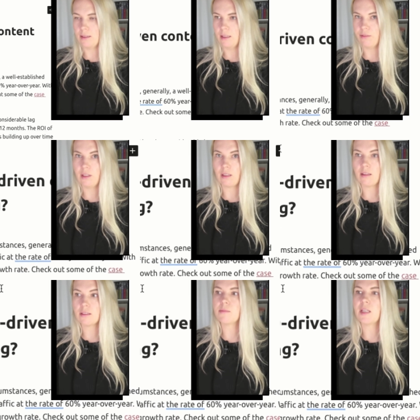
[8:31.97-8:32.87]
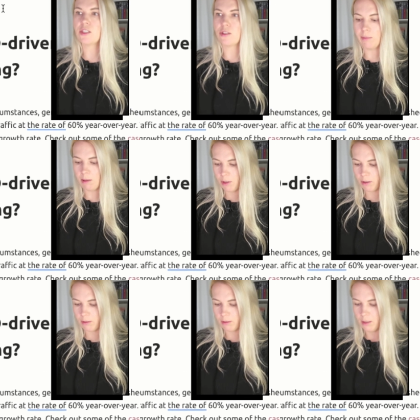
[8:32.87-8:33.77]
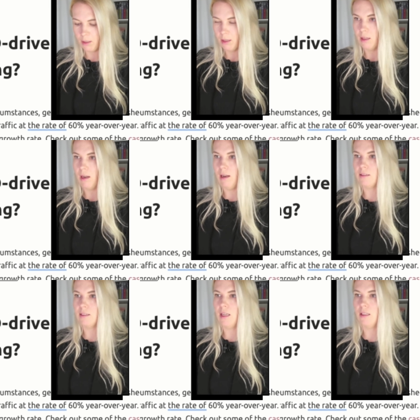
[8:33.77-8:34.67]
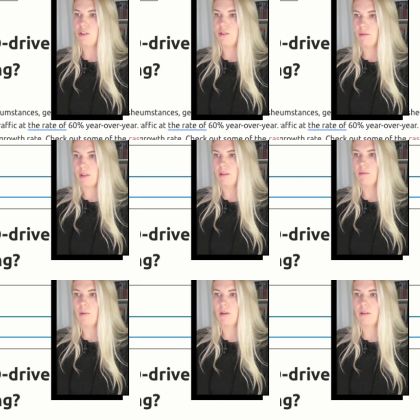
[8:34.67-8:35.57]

of the custom HTML block, let's add shortcode block.